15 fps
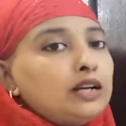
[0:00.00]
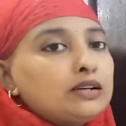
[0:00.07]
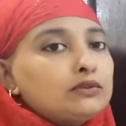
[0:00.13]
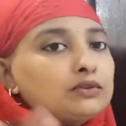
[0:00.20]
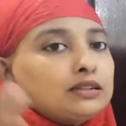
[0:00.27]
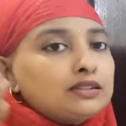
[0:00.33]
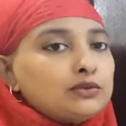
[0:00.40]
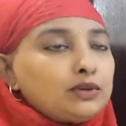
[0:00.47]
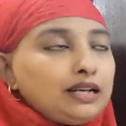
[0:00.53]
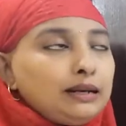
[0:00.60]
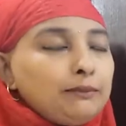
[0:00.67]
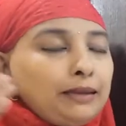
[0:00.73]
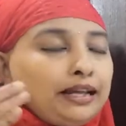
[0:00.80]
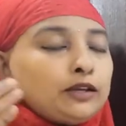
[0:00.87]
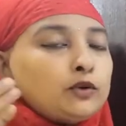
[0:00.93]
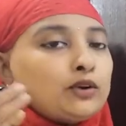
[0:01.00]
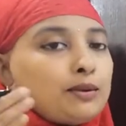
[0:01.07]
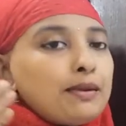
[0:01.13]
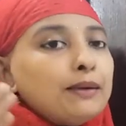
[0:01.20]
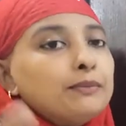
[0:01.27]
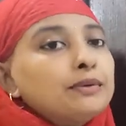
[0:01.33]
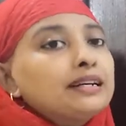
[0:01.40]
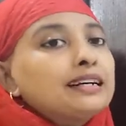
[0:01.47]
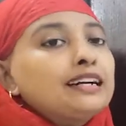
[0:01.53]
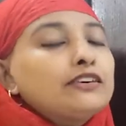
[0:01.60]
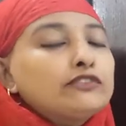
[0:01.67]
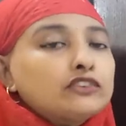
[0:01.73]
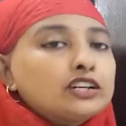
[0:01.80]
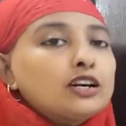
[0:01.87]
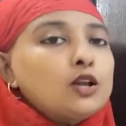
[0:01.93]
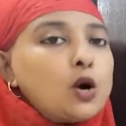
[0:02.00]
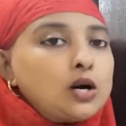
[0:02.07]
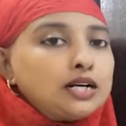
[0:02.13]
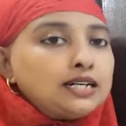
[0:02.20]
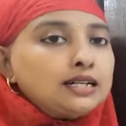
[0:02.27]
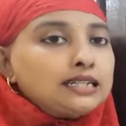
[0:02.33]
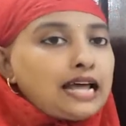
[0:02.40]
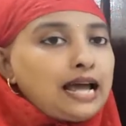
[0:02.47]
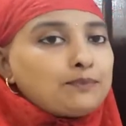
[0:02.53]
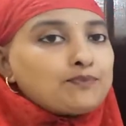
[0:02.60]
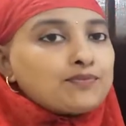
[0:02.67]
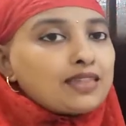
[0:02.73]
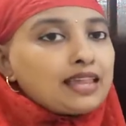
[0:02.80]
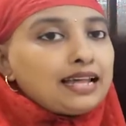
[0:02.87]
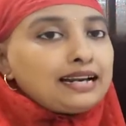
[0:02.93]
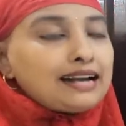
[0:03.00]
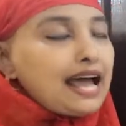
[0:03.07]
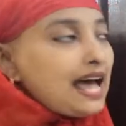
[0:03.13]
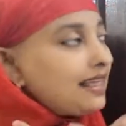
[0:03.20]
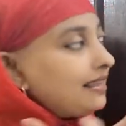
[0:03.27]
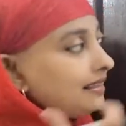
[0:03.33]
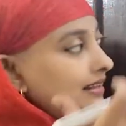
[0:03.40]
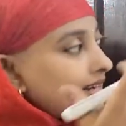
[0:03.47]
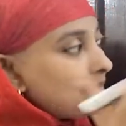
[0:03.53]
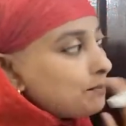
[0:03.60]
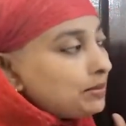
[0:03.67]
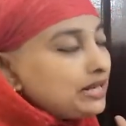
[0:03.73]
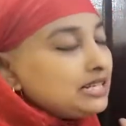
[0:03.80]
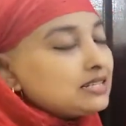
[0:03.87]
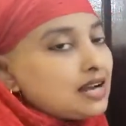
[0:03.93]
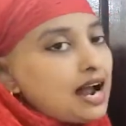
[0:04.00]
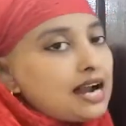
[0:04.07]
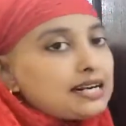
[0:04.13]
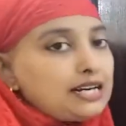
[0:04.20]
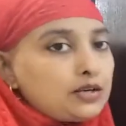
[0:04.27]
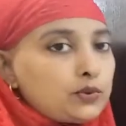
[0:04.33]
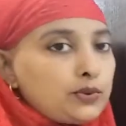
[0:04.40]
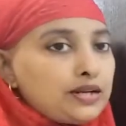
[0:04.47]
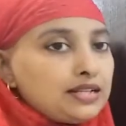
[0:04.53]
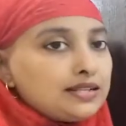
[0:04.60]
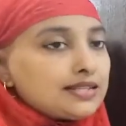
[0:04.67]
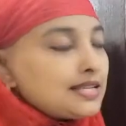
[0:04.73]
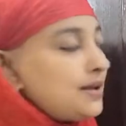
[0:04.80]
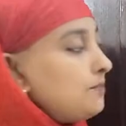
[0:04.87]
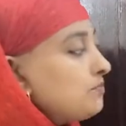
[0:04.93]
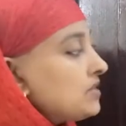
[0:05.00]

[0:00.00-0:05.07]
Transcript: It will make you remember it for a longer time rather than the complete chart at once.